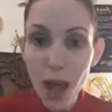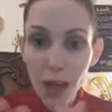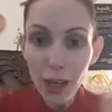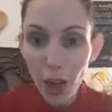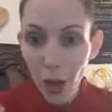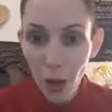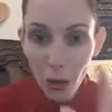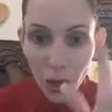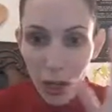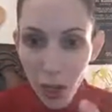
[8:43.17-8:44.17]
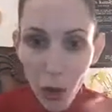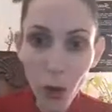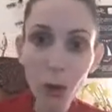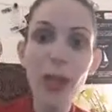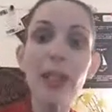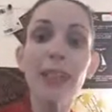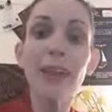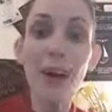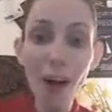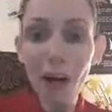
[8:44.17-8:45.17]
hello,
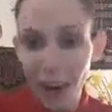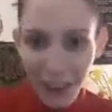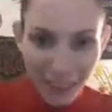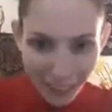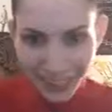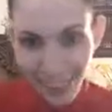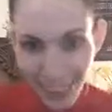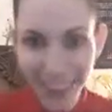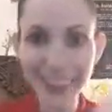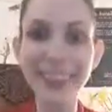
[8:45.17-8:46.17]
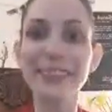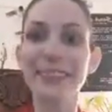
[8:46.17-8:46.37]
oh, I got a like.